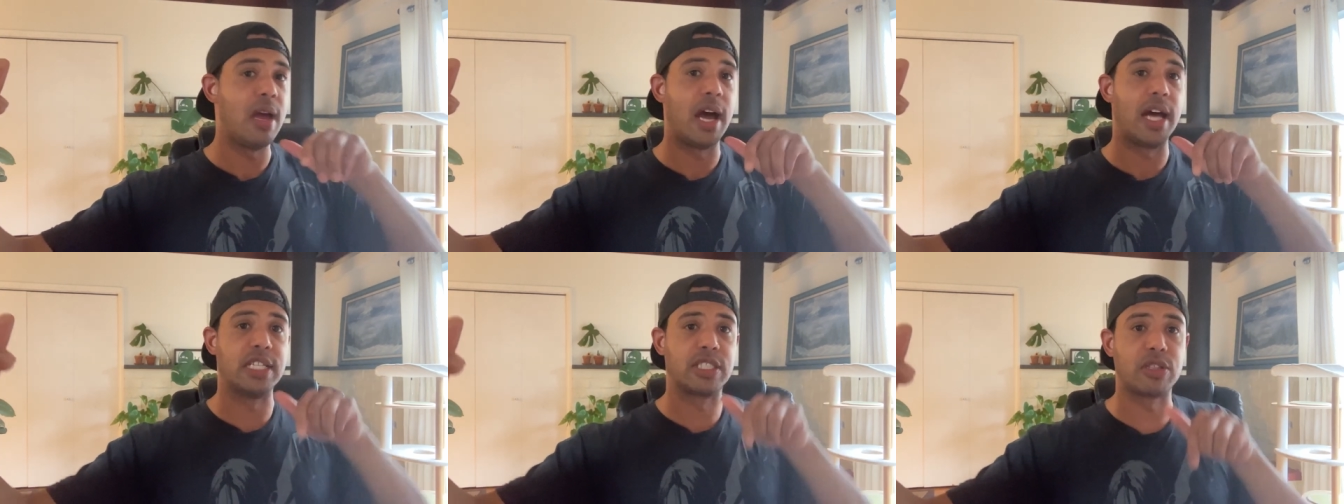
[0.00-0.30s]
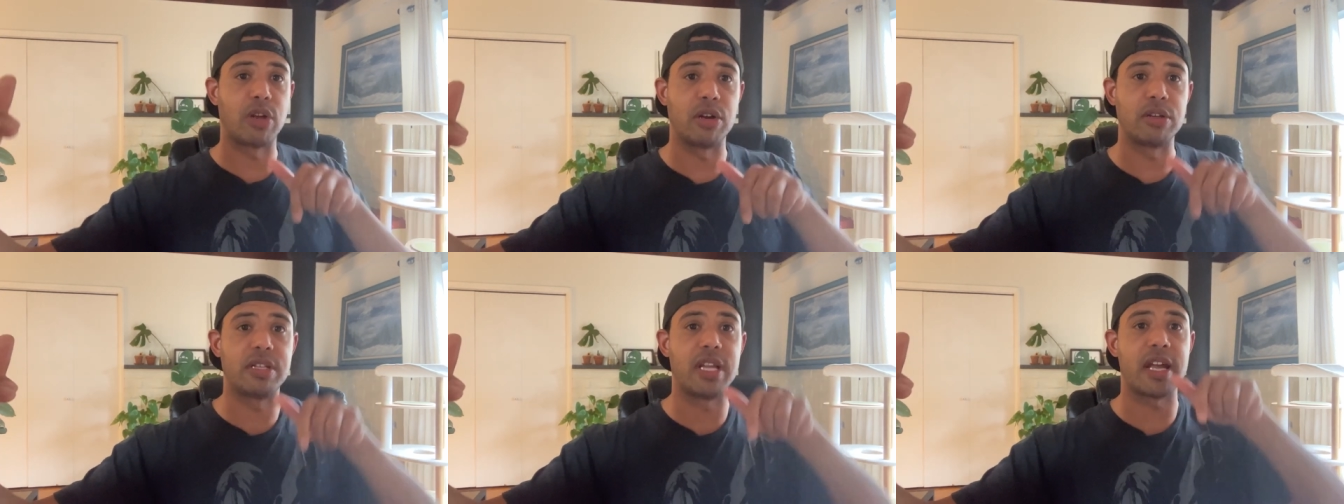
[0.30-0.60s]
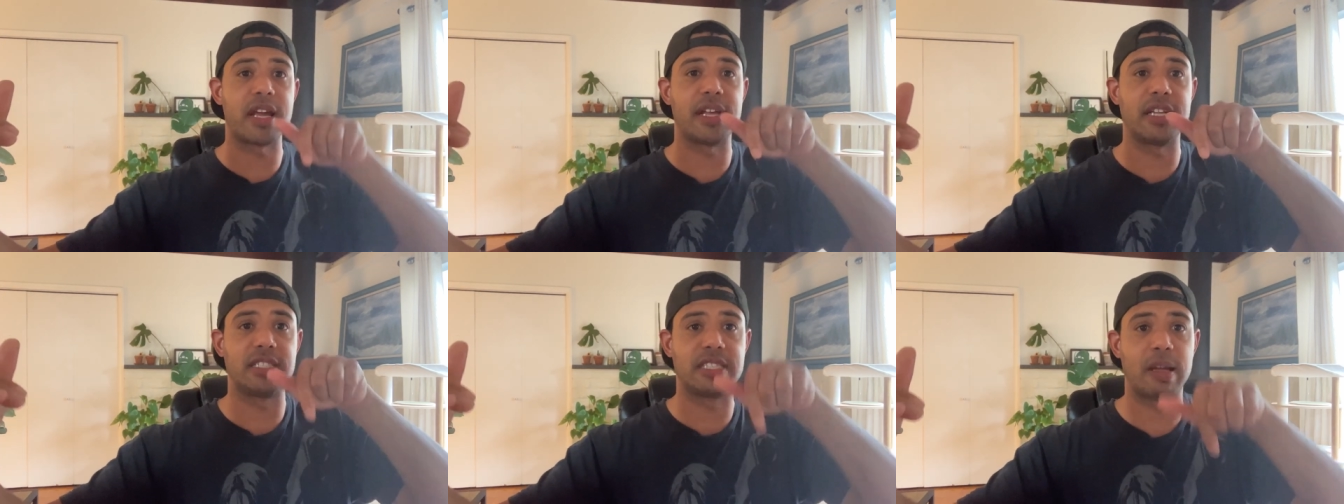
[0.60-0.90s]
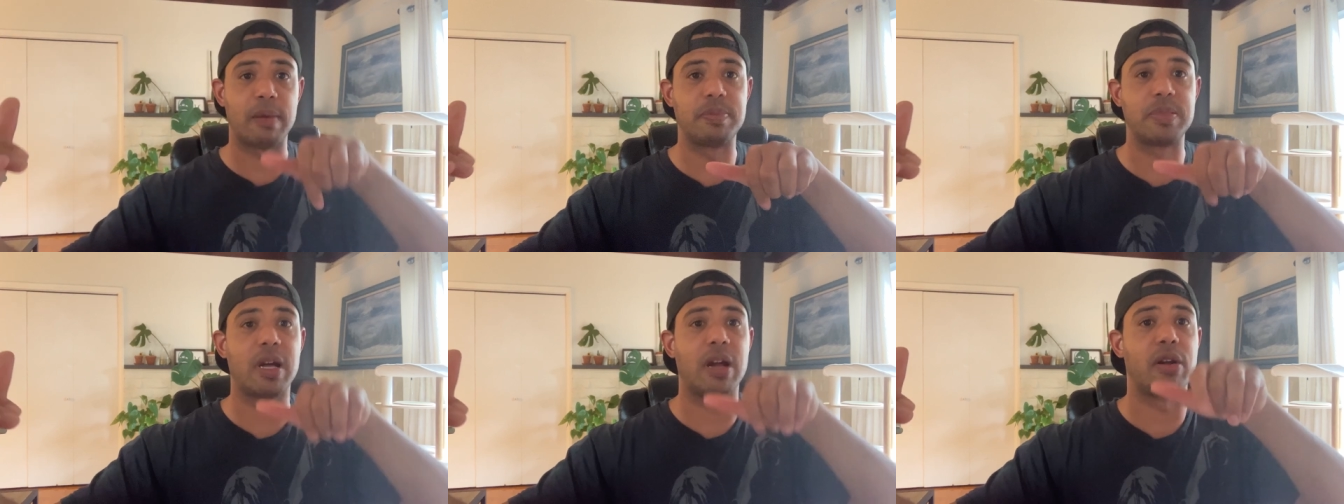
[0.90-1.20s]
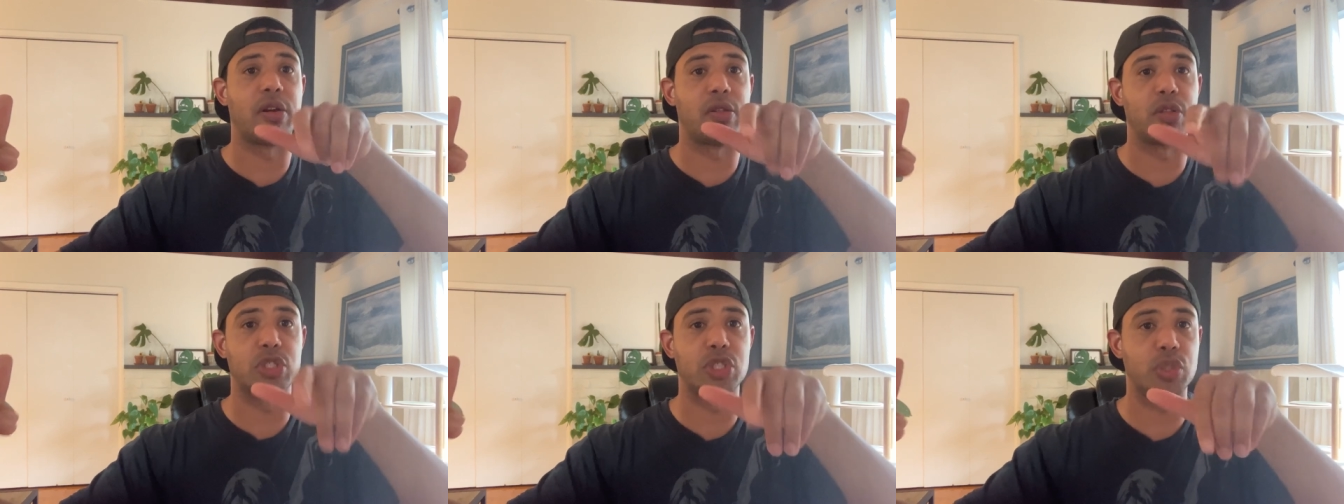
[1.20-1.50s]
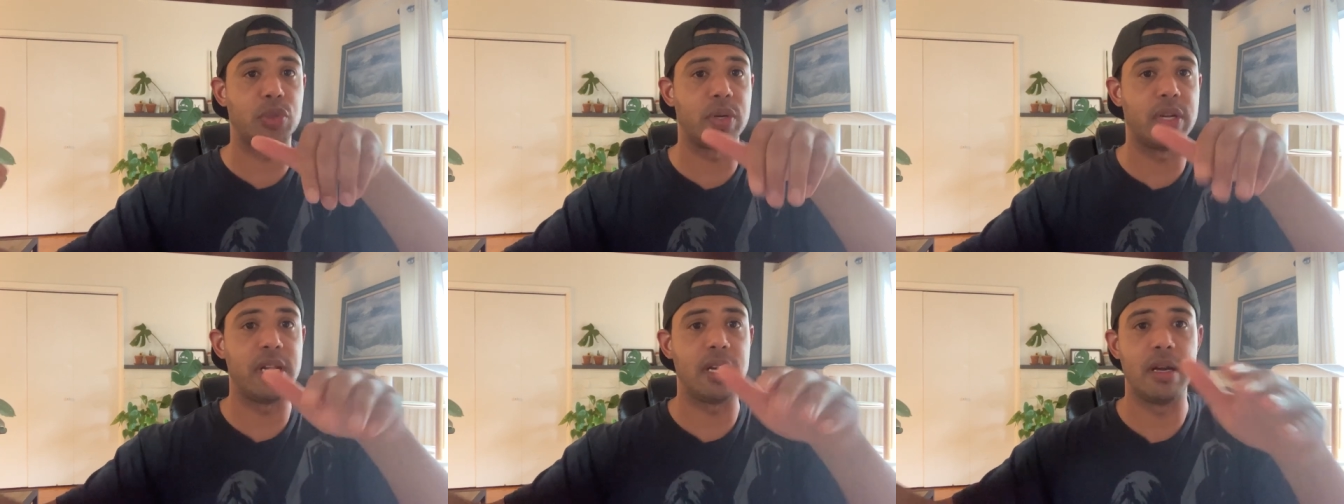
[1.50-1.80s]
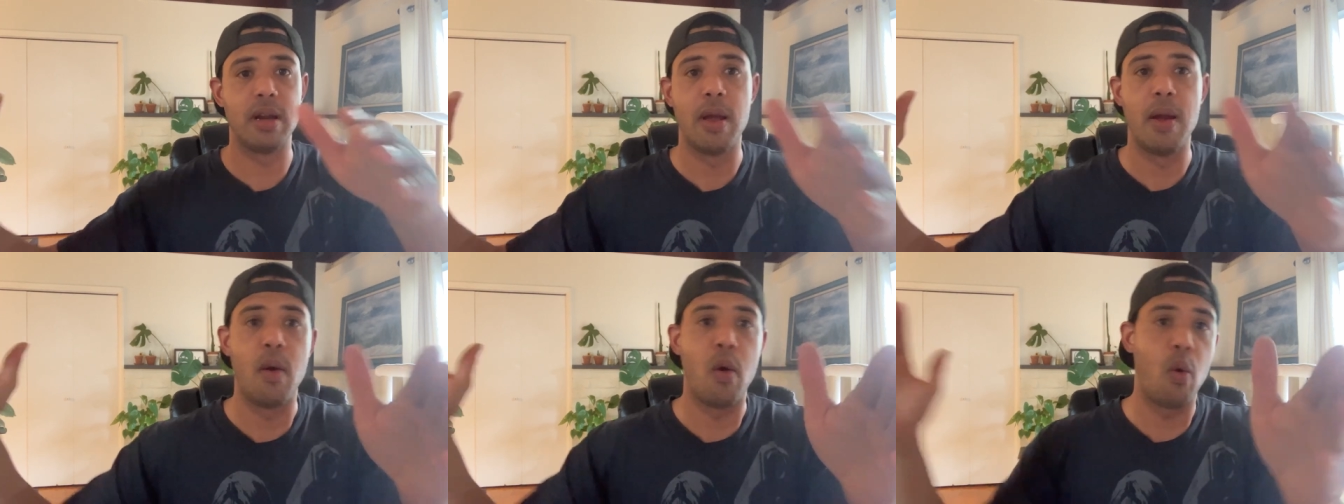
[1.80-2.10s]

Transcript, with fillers: I start taking steps out into the street.